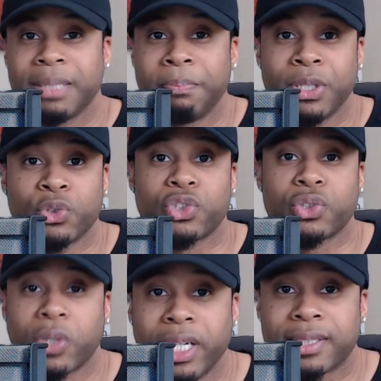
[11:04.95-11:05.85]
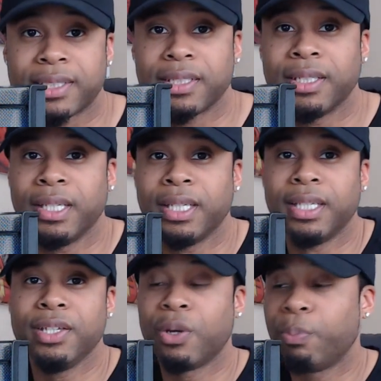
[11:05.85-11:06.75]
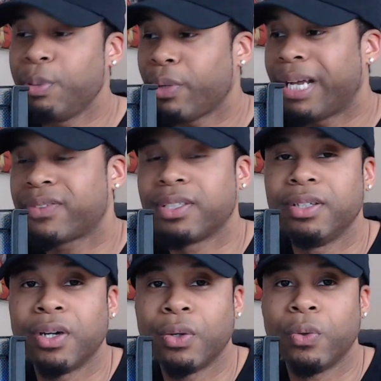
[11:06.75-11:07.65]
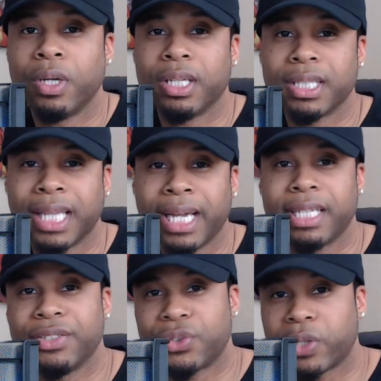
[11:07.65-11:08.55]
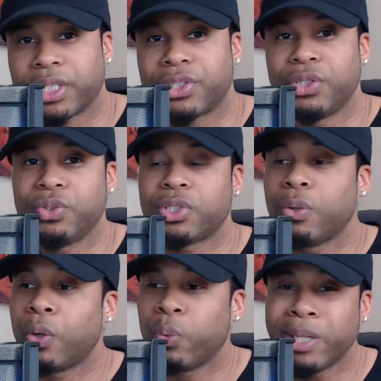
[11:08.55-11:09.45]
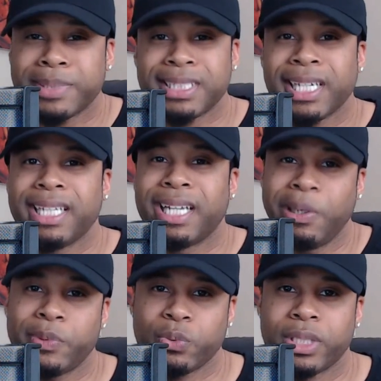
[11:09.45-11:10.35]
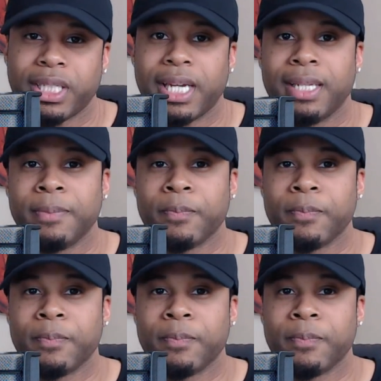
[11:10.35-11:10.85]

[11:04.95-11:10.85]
It builds trust. People have to know, like, and trust you. So a website helps with that.